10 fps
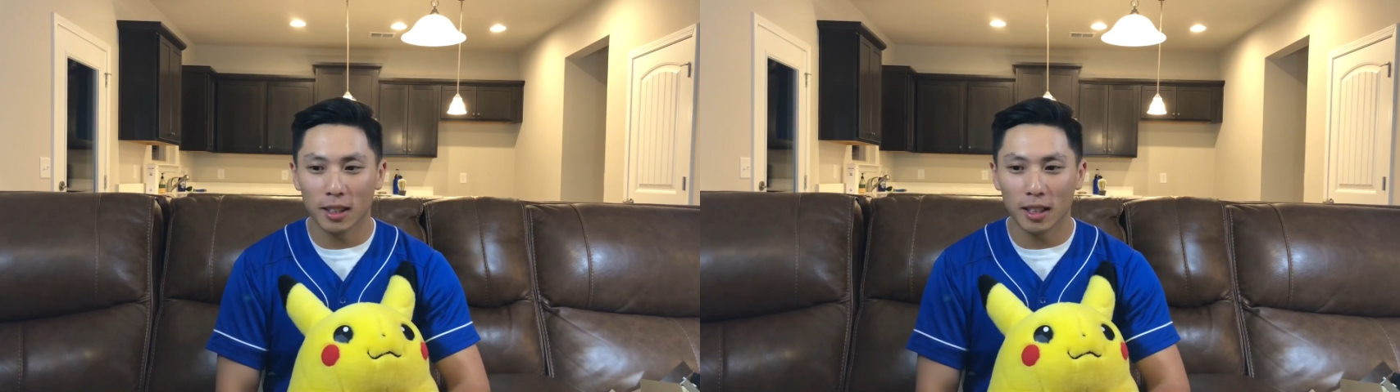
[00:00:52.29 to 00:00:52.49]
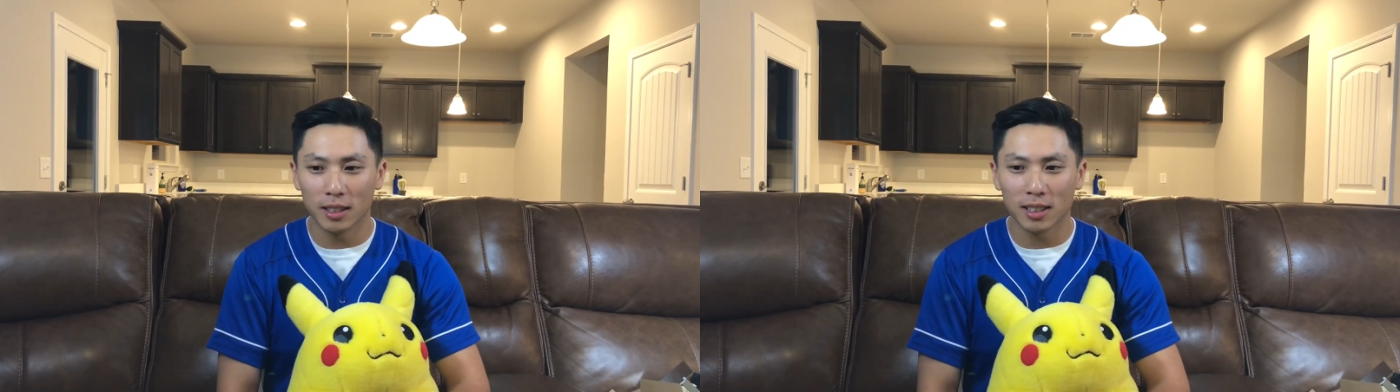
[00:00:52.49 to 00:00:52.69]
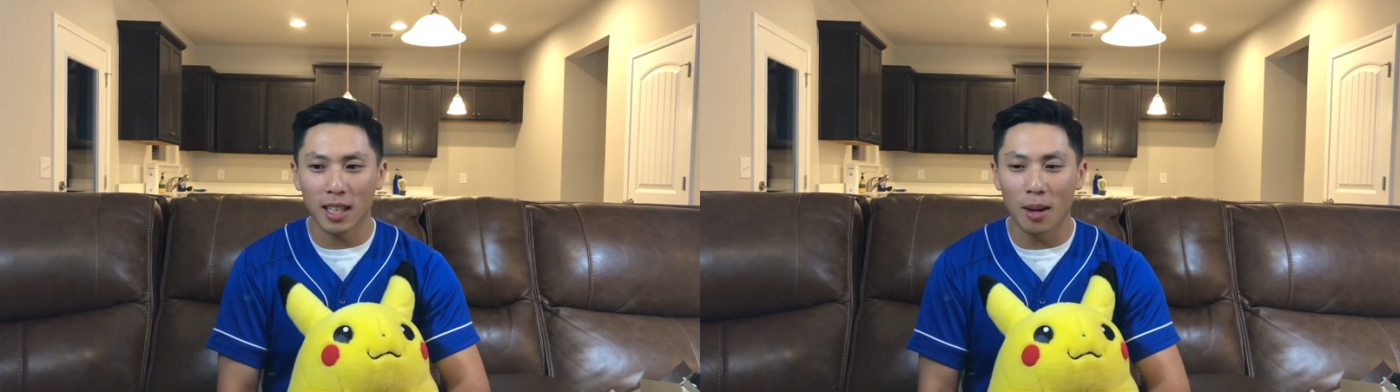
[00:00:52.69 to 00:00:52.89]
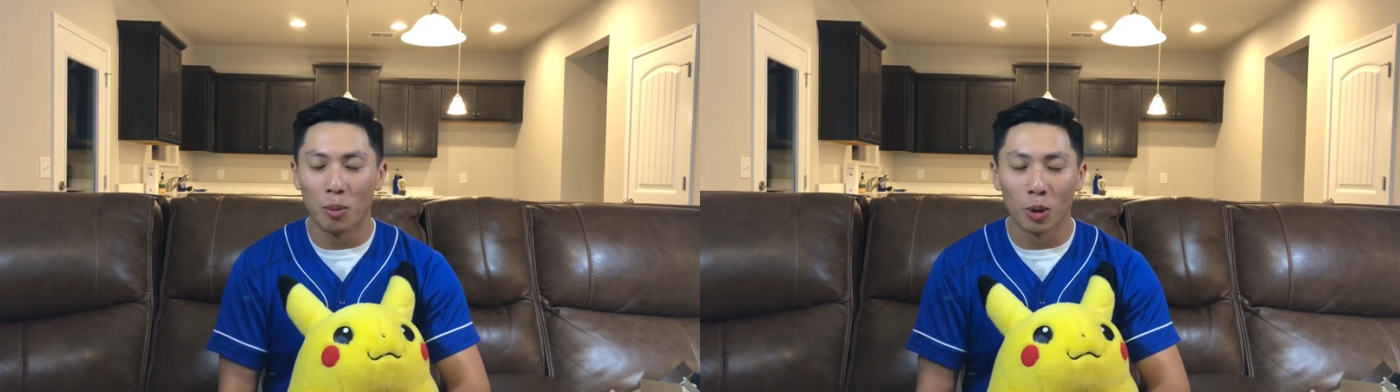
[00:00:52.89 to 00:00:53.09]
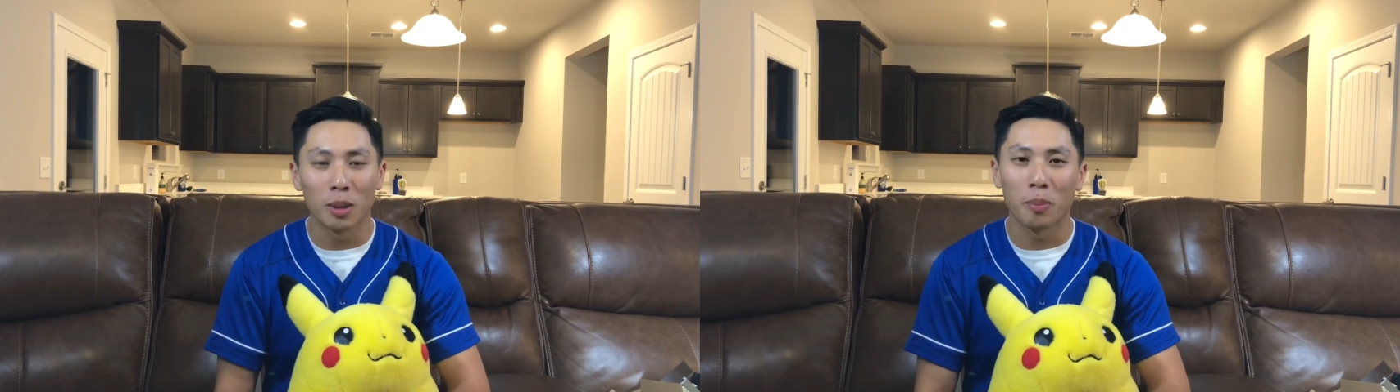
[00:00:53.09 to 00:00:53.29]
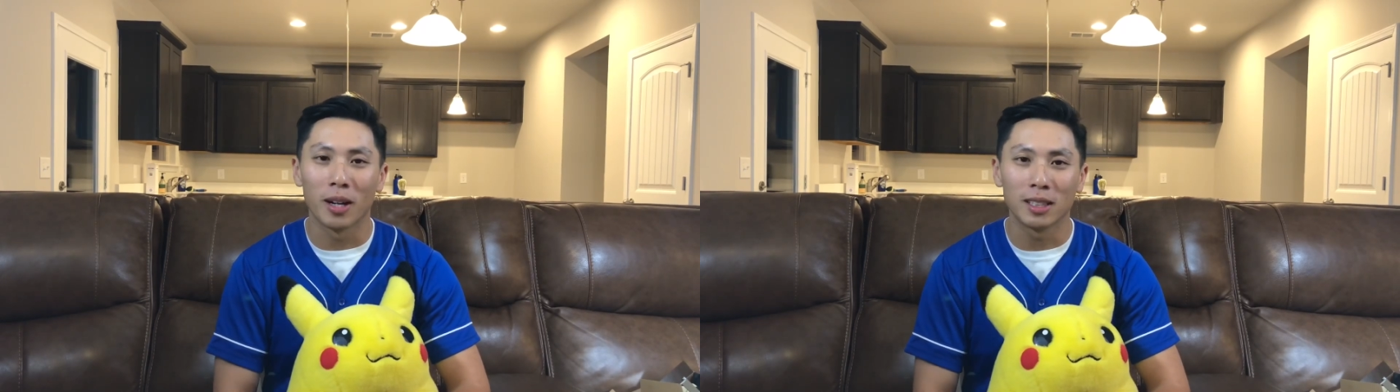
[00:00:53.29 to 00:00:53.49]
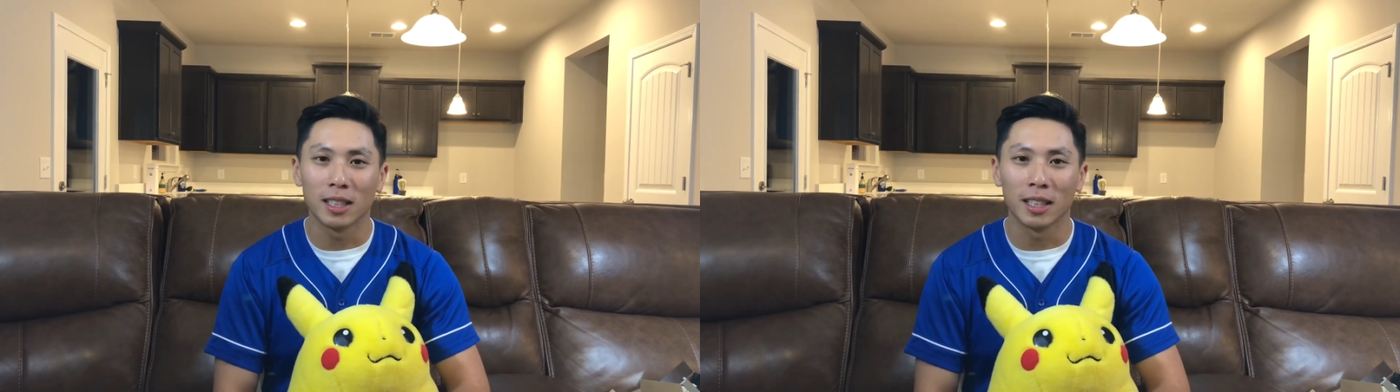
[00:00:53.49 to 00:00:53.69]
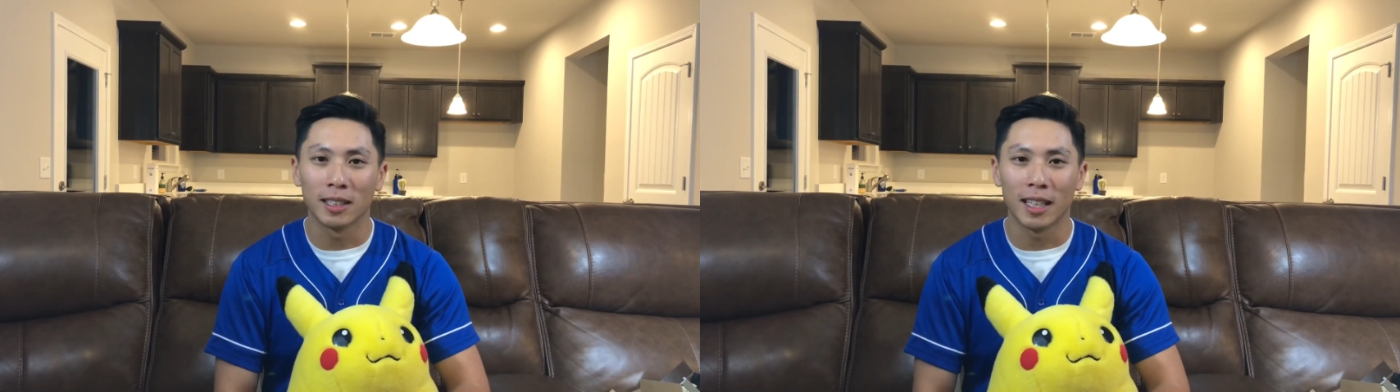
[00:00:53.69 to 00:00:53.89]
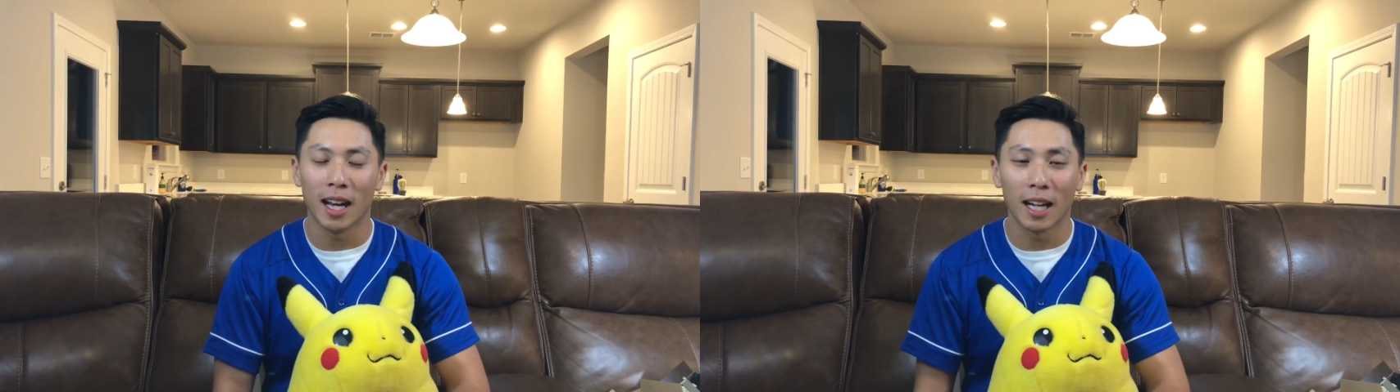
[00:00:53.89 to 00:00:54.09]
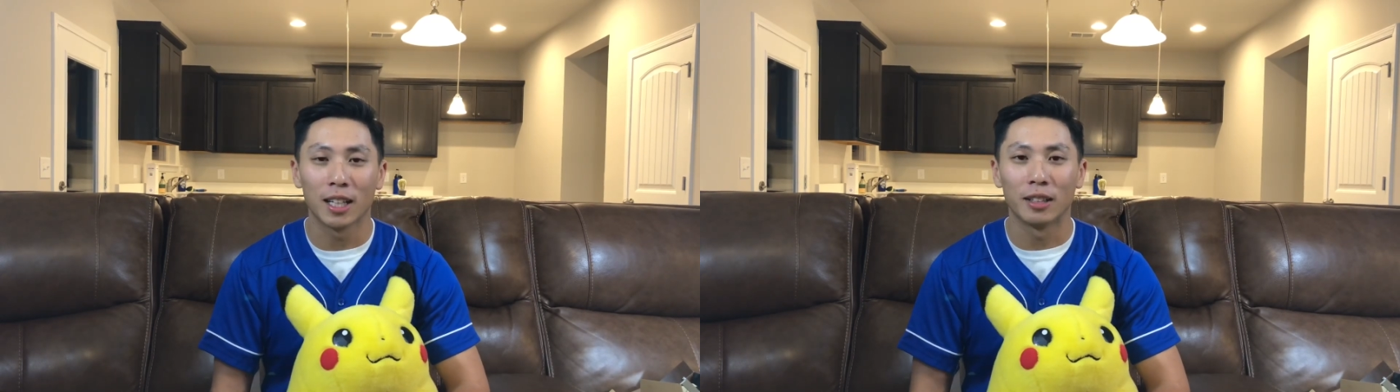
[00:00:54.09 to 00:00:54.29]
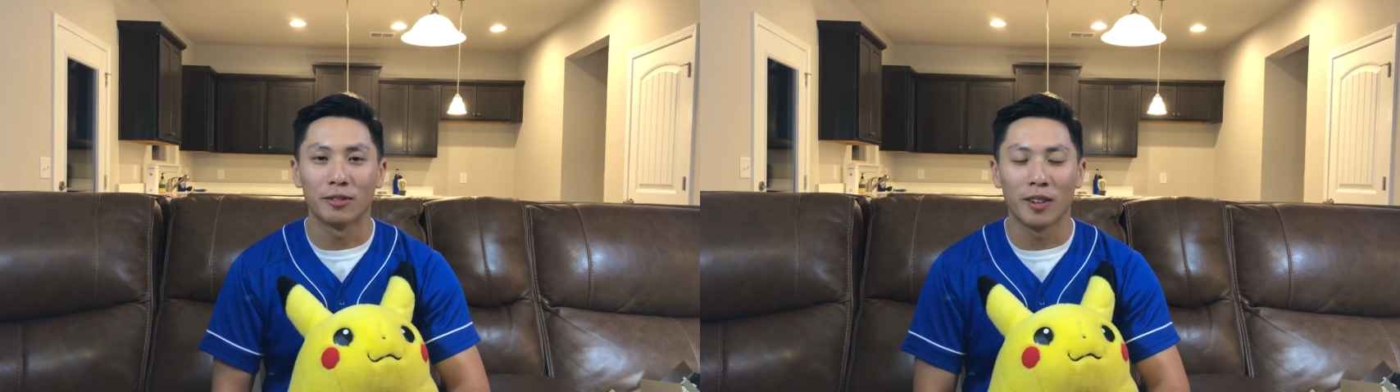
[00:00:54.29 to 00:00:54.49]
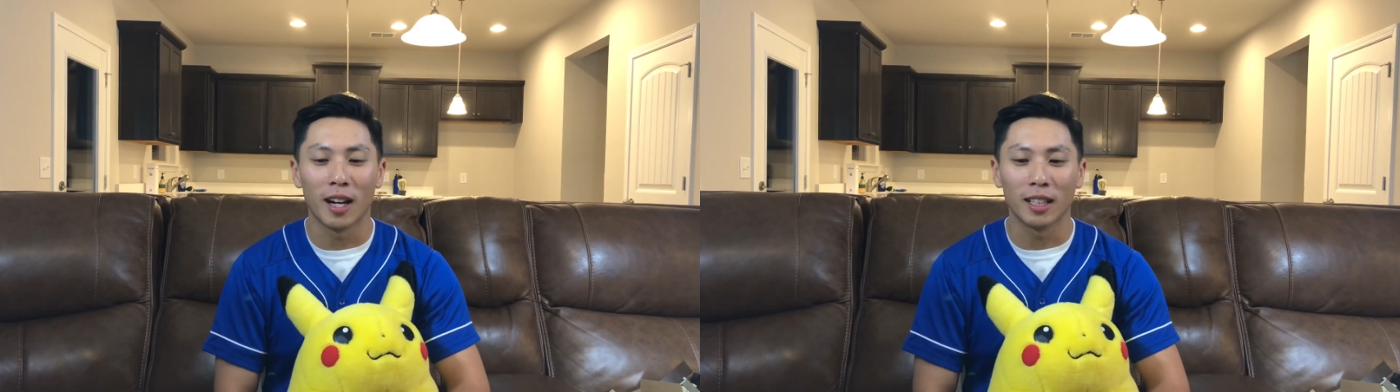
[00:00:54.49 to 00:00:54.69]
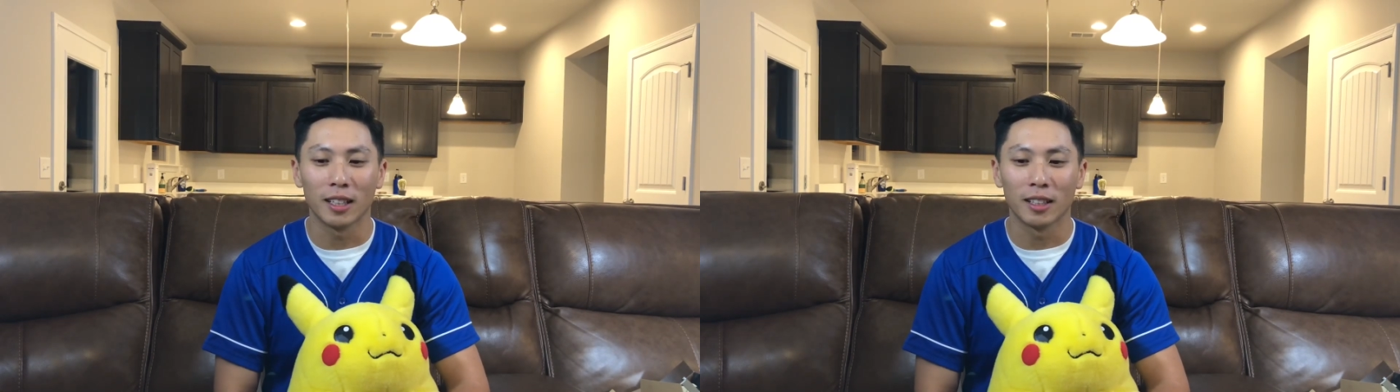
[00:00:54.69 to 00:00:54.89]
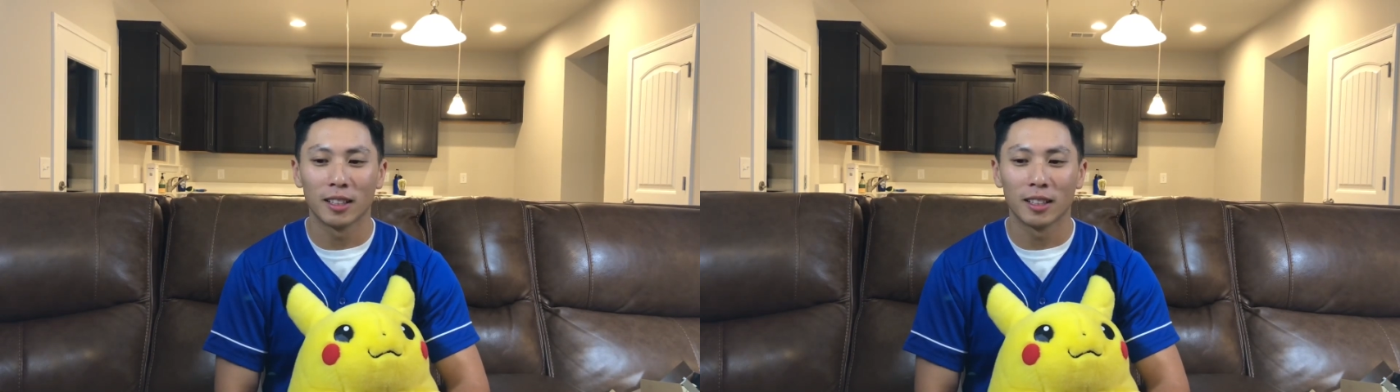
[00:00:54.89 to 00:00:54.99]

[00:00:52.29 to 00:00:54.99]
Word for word: It just got more depressing that I couldn't find it.